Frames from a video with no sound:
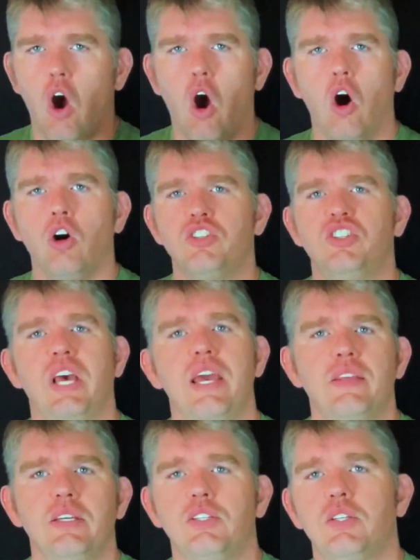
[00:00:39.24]
all say
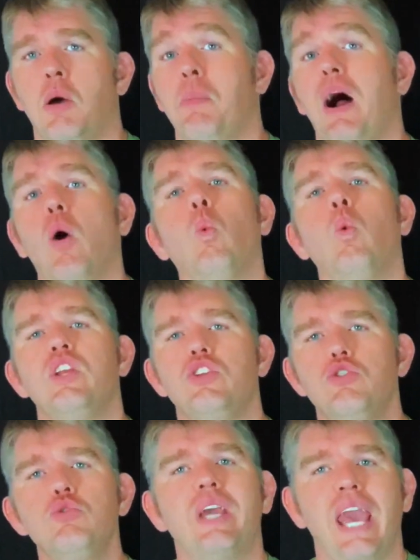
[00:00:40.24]
this about when
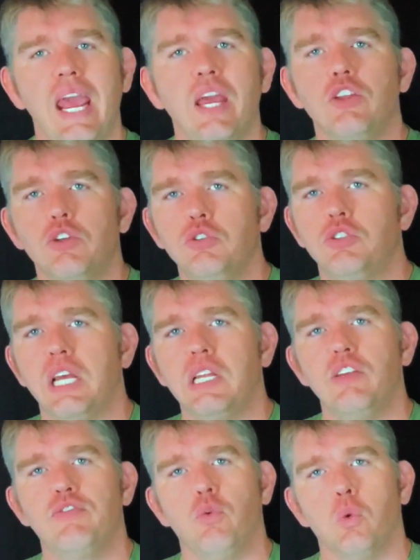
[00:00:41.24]
you can use deadly
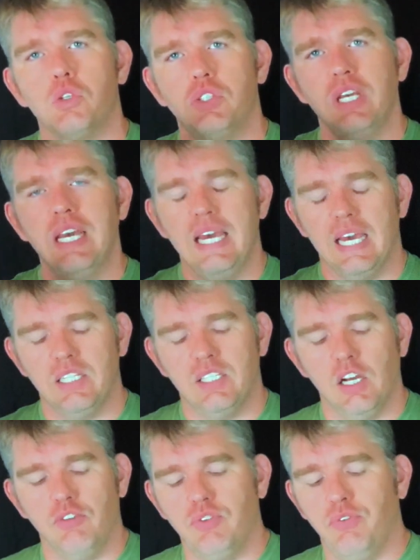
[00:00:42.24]
force in
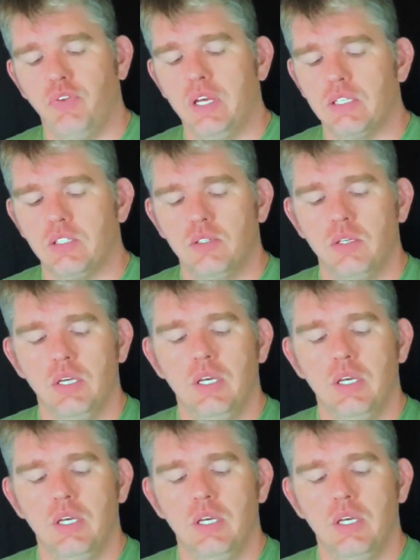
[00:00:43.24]
self-defense.